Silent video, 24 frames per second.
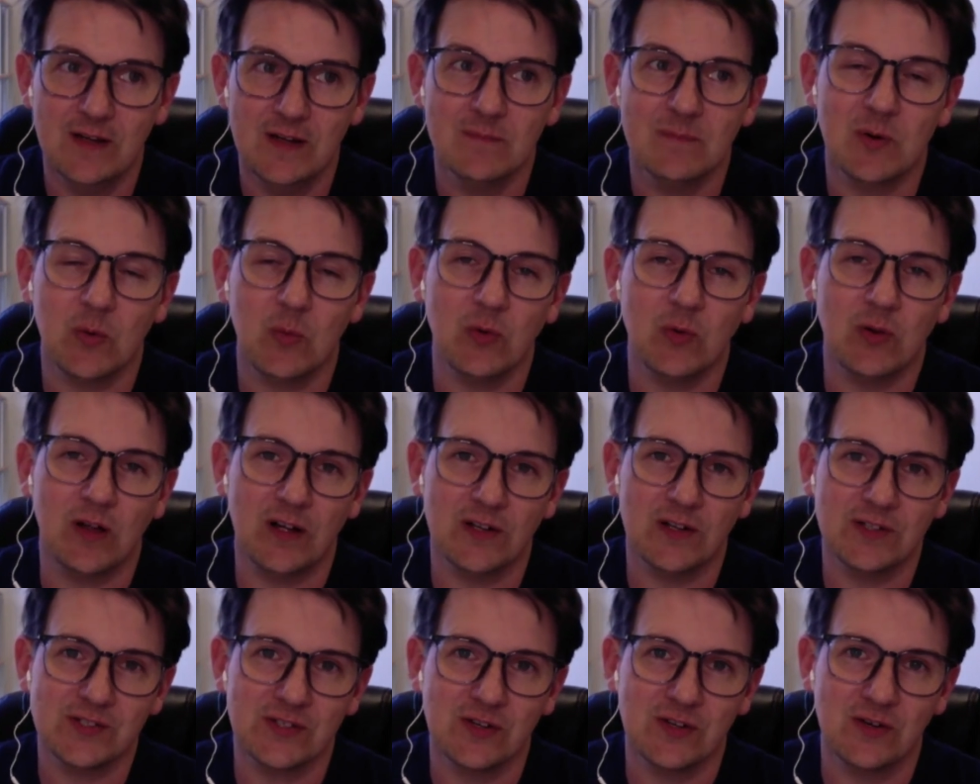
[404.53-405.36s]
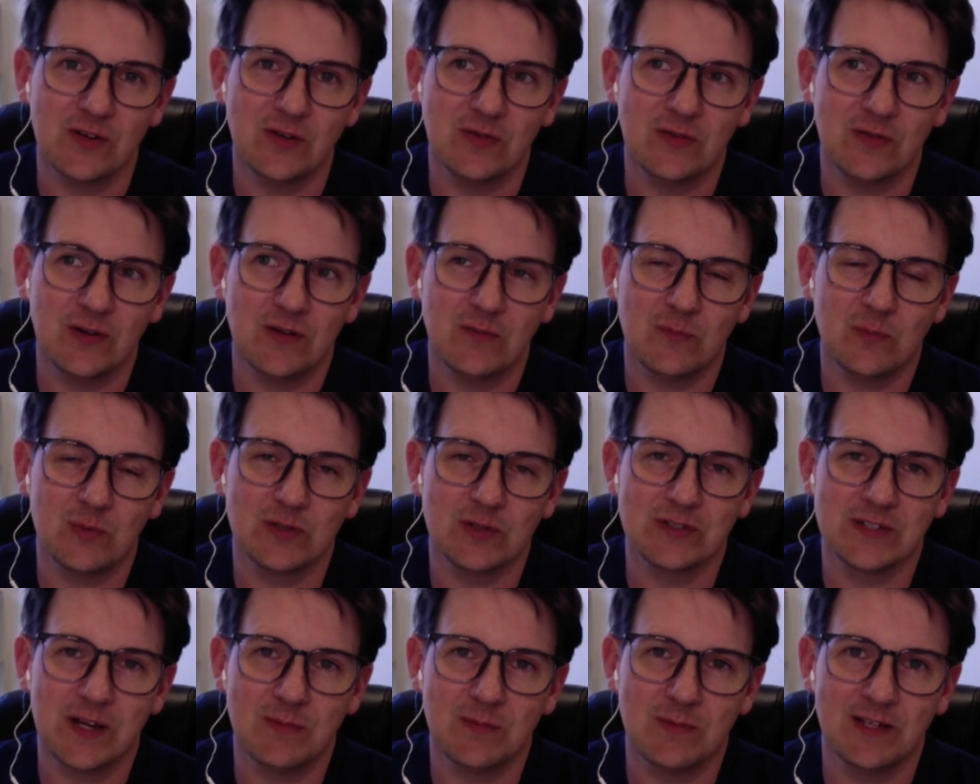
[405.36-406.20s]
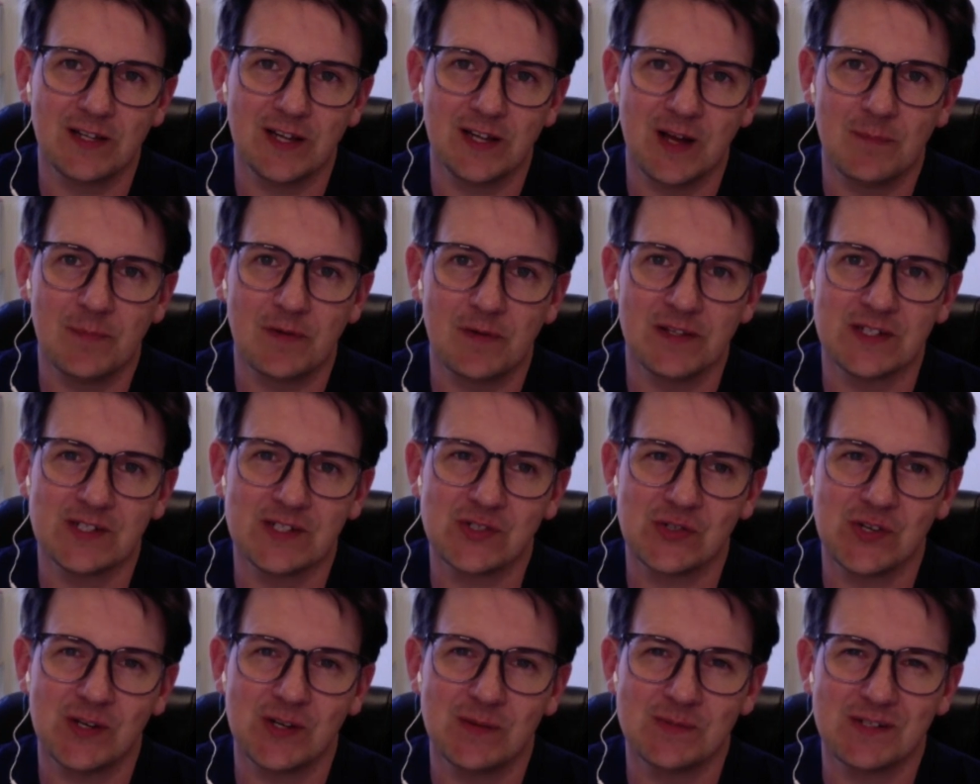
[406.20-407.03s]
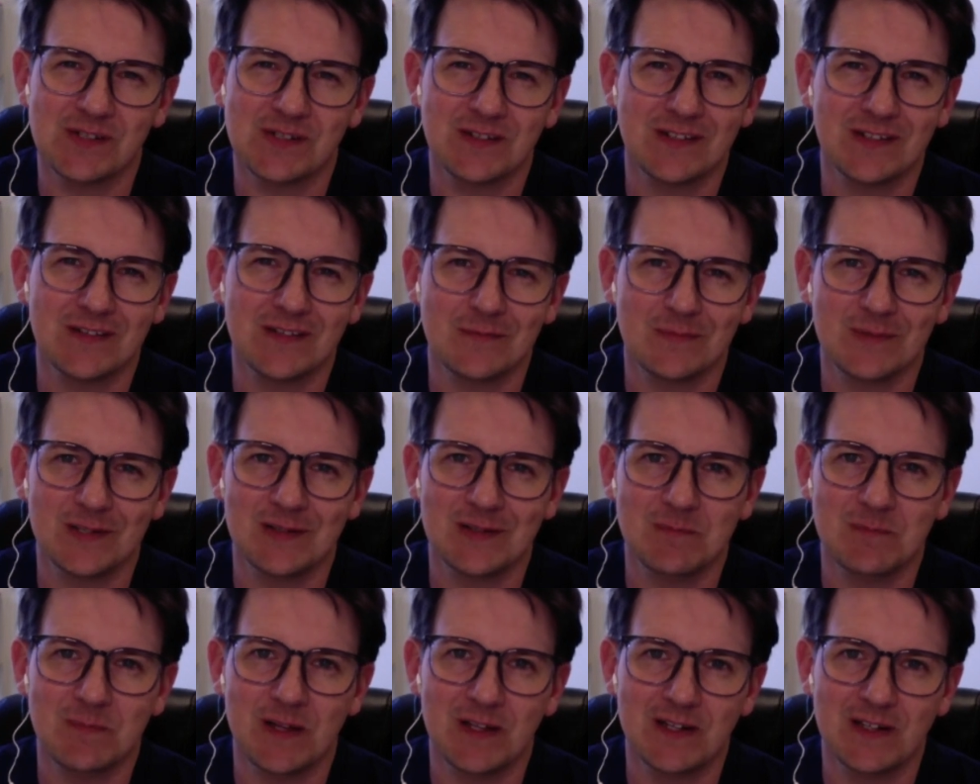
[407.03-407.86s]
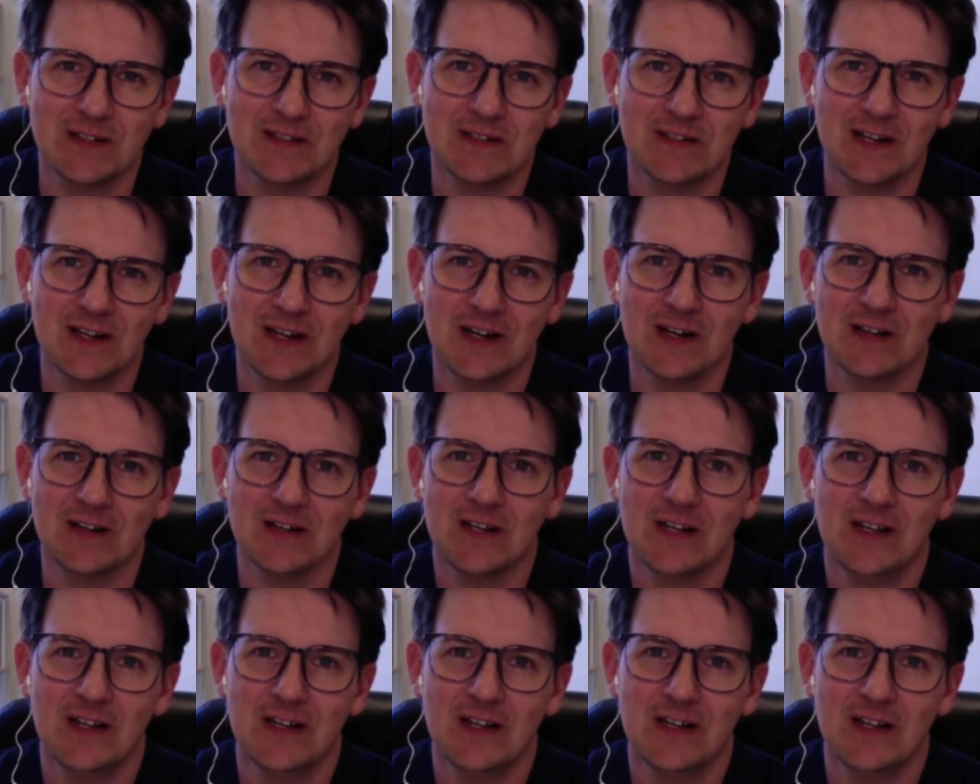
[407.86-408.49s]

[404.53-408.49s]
But we're doubling up on the streams. It'll either be embedded there